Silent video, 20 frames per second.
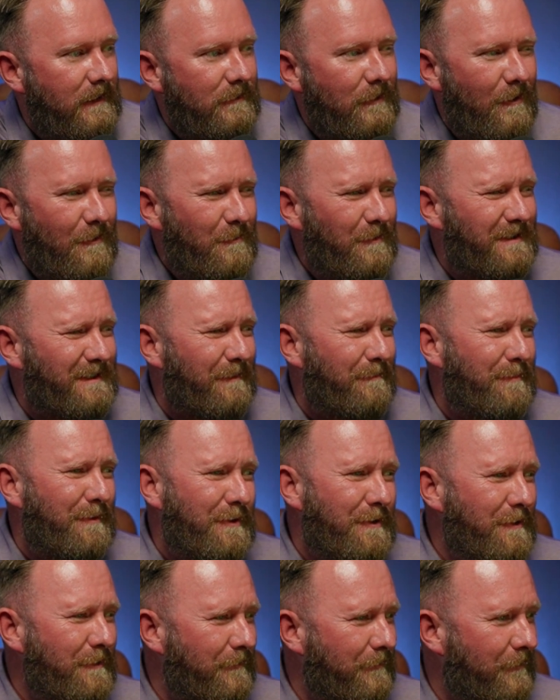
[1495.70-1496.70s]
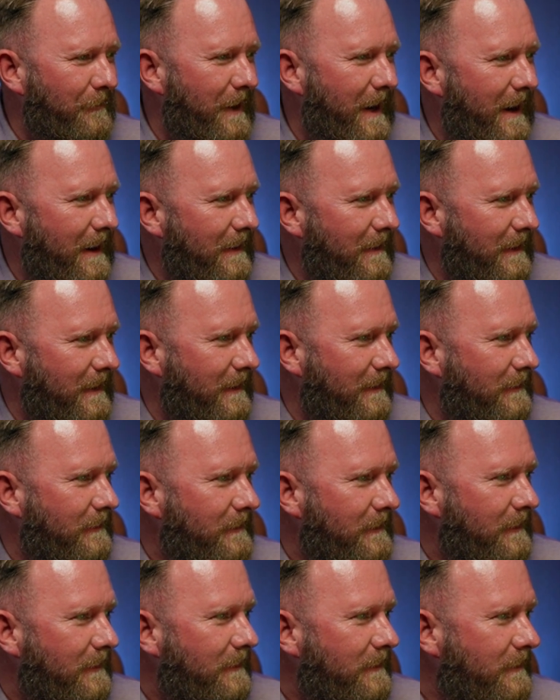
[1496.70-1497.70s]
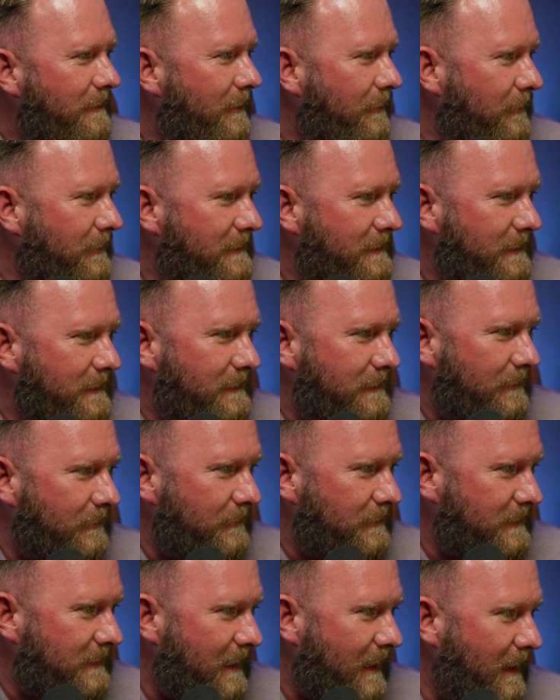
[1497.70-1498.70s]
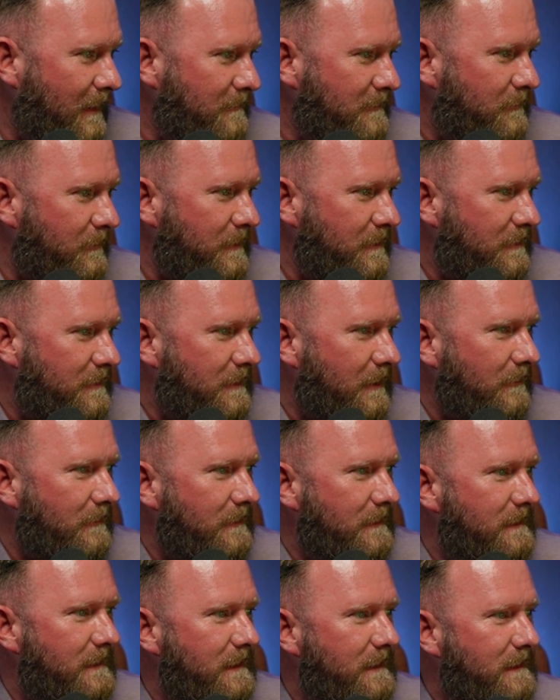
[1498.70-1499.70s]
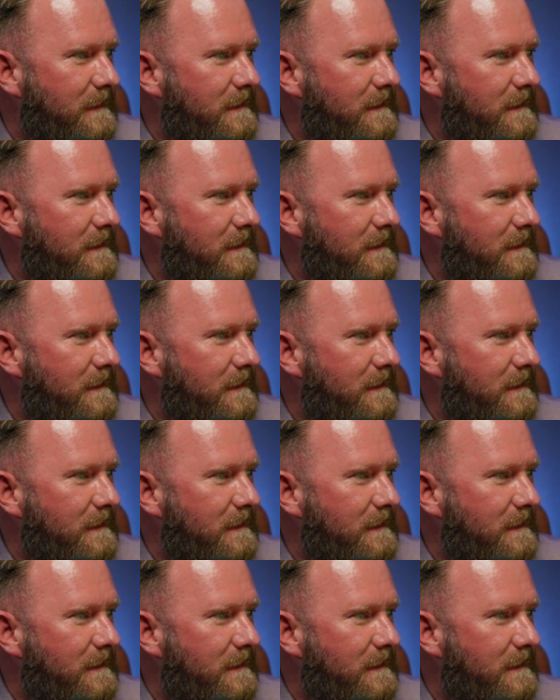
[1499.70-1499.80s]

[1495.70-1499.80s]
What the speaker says: Longwood's a beautiful area. You know, it's just, there's times when you start to see